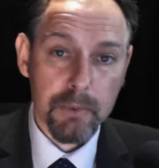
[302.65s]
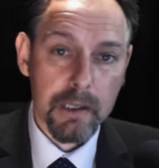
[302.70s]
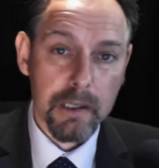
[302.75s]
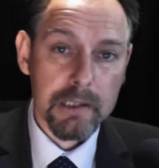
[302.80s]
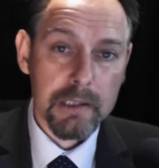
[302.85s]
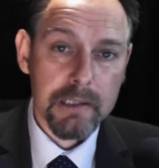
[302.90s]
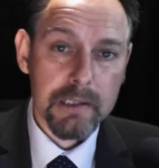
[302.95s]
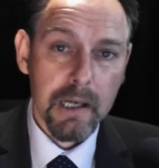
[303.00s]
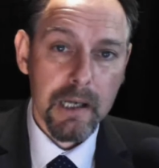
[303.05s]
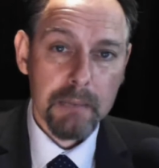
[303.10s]

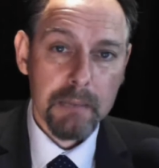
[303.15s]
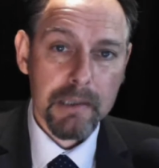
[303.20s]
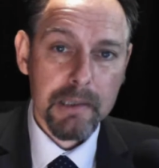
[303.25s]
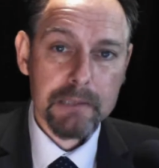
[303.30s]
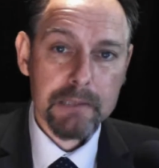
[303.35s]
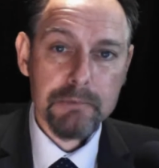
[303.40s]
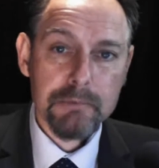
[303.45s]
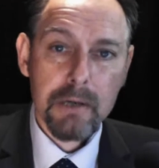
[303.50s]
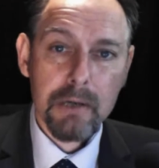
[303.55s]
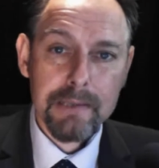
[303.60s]
worse by
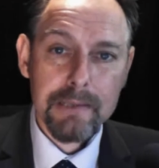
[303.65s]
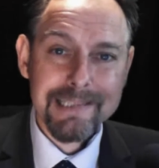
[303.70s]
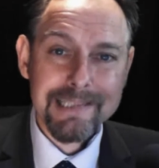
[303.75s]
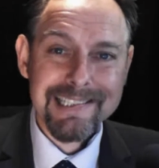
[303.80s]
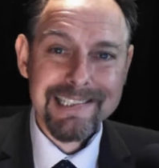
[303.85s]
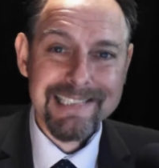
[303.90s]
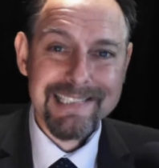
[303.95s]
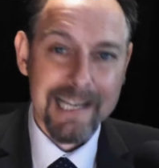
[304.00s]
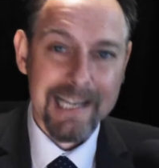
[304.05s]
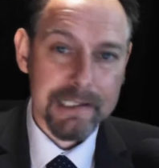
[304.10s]
the rolling
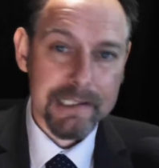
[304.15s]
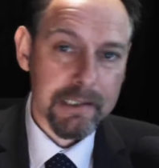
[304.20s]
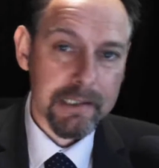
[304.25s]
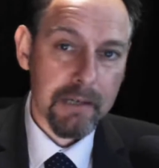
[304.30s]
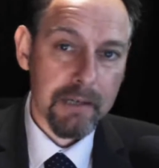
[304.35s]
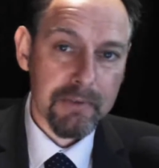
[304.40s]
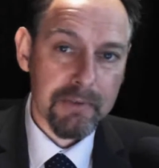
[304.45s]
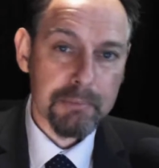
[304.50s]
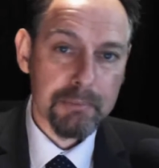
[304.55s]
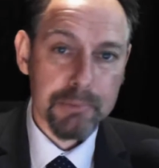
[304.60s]
disaster
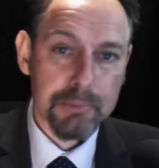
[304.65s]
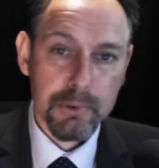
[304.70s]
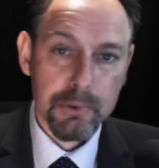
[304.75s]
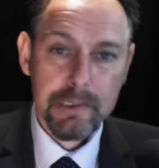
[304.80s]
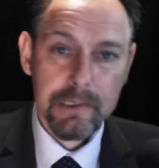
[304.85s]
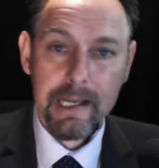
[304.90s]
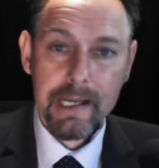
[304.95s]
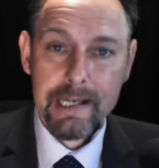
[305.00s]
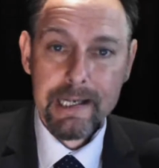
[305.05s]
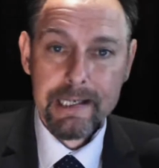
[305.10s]
of the
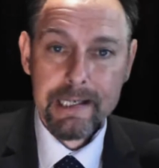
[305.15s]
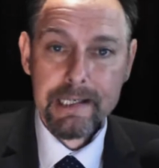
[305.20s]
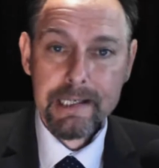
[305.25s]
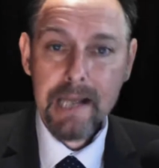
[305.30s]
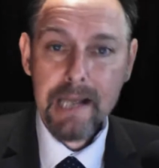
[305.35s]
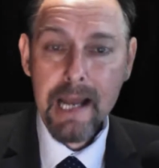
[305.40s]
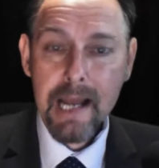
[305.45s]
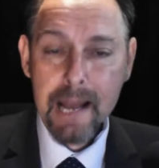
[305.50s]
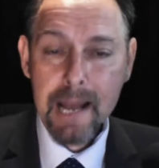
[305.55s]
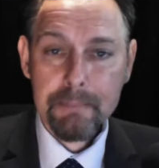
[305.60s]
broader
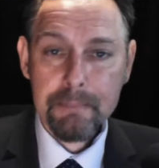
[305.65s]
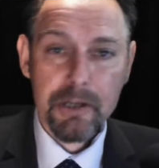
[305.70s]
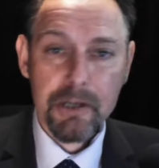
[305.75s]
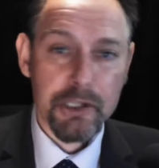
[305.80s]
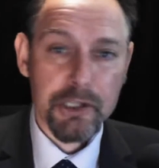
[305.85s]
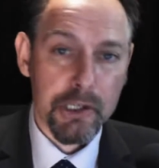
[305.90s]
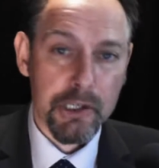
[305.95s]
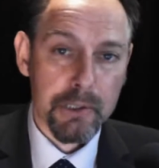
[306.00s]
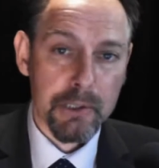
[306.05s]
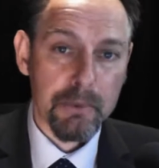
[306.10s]

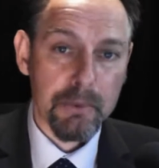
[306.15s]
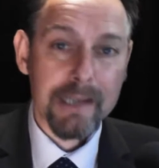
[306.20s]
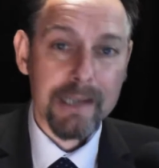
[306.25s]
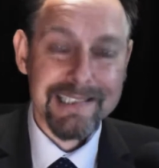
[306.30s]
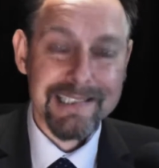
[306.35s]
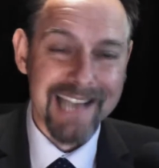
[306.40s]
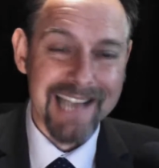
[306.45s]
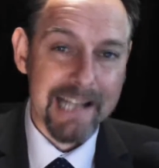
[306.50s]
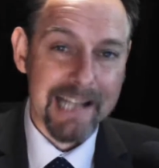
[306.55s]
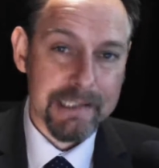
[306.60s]
EMU
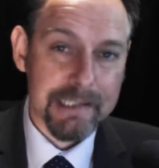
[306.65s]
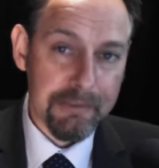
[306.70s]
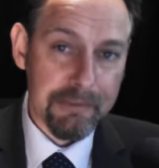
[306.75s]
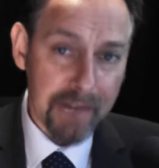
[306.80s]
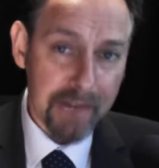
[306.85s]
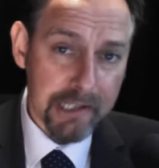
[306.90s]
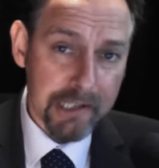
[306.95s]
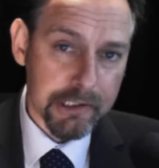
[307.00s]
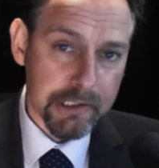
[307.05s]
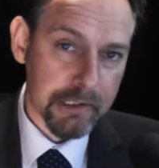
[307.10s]
debt
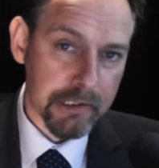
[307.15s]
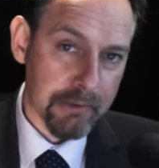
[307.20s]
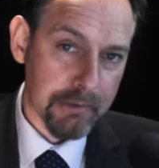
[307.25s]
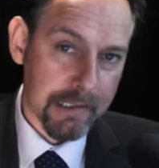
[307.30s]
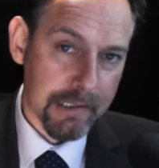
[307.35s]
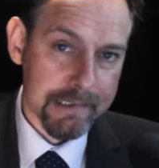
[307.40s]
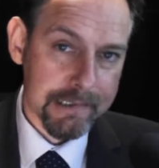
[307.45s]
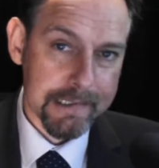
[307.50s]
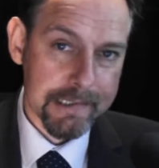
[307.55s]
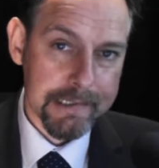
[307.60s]
deflation
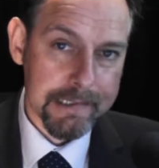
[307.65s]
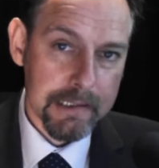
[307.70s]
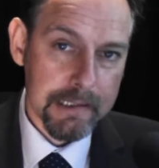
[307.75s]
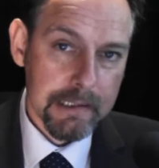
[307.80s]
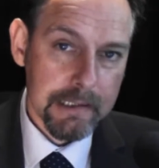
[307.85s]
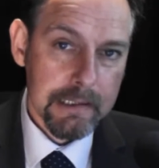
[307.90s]
crisis.